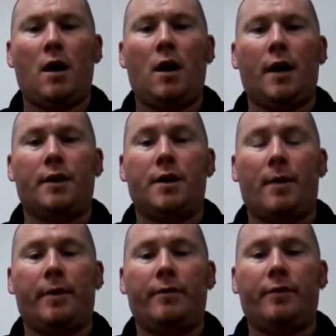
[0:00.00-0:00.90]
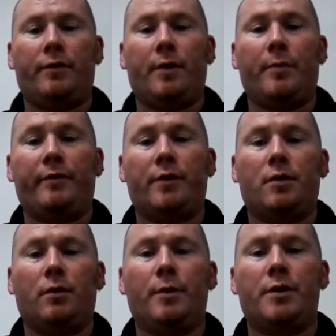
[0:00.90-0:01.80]
Hi, Jae Bedford from the Bedford
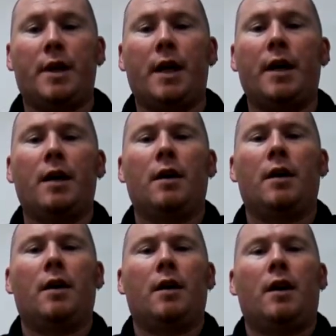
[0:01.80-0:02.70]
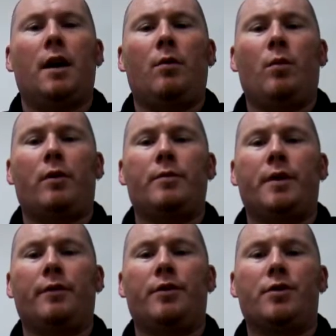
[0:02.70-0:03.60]
School of Music here, and welcome
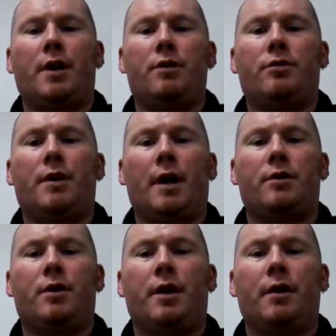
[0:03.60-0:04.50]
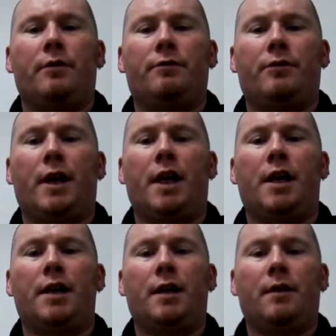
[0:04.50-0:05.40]
to your first introductory
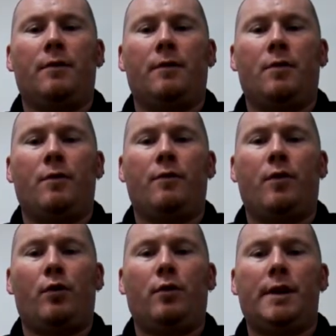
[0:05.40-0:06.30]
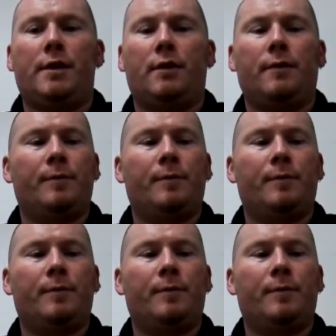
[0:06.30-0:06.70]
free vocal lesson.